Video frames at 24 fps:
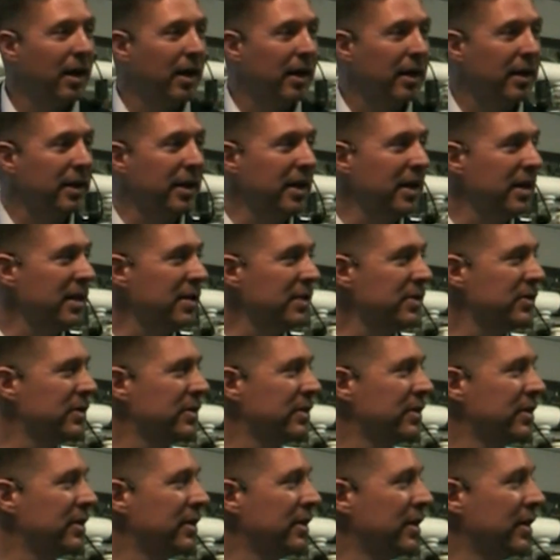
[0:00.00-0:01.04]
Keys?
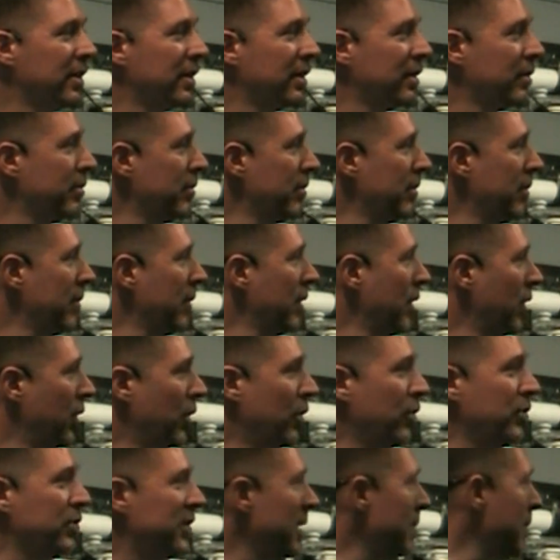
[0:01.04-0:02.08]

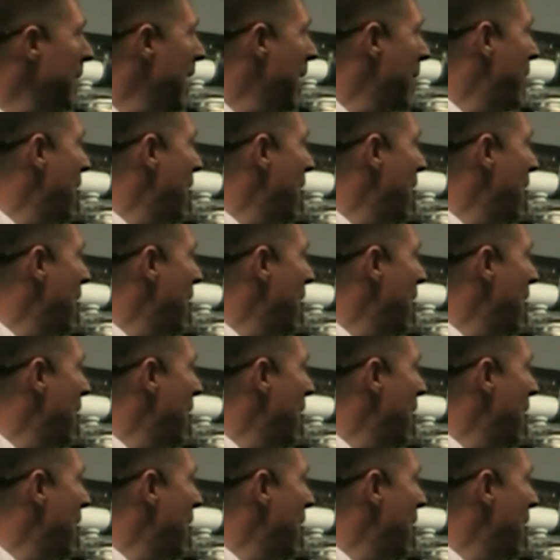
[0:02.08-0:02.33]
Who said map